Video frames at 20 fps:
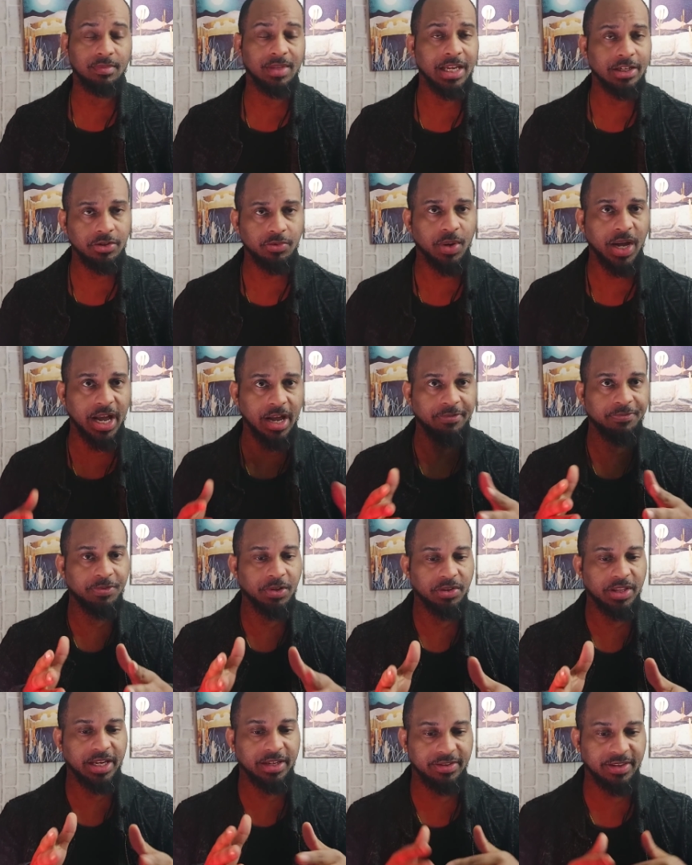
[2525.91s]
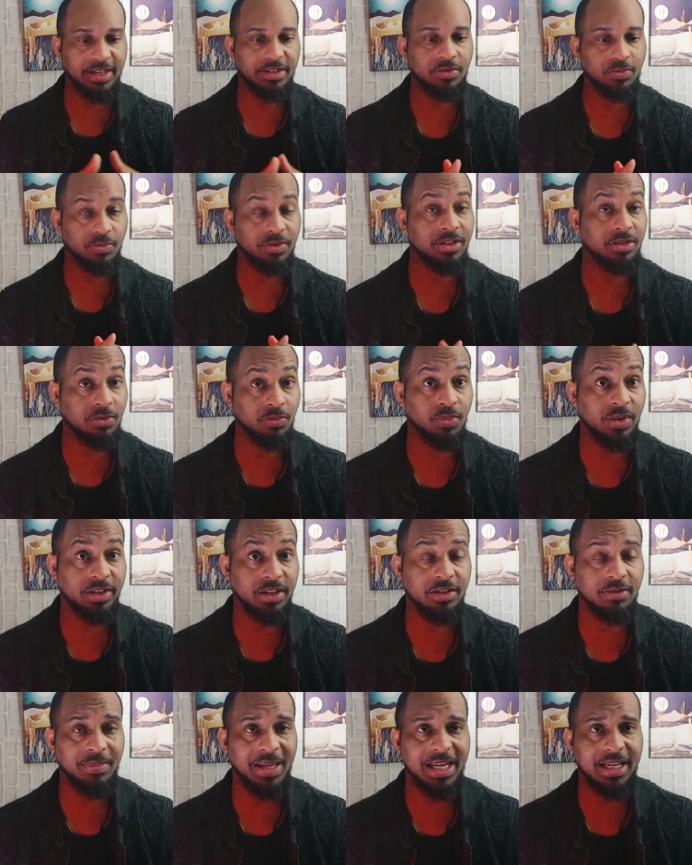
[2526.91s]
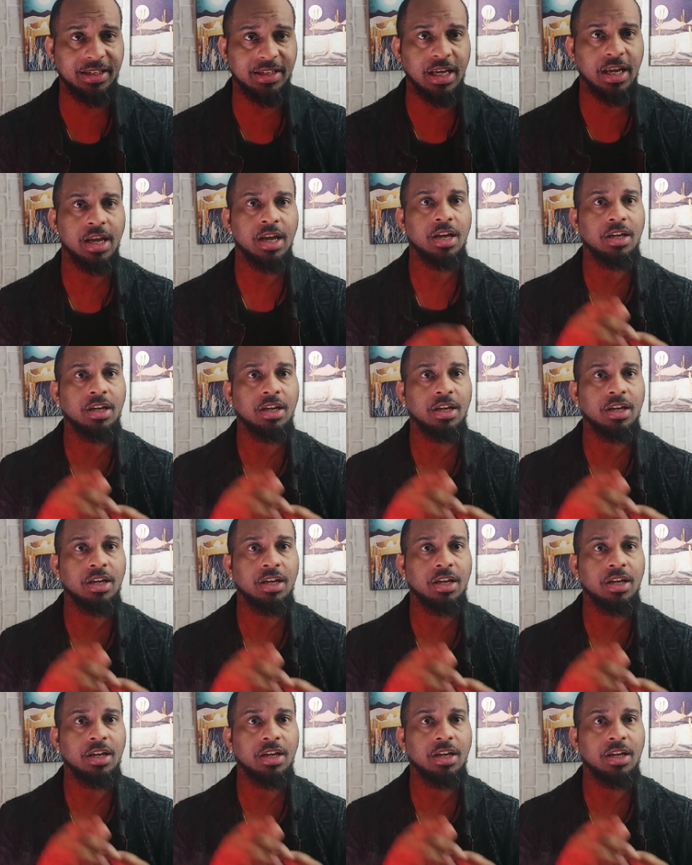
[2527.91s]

That's why I feel like this, this is what this means.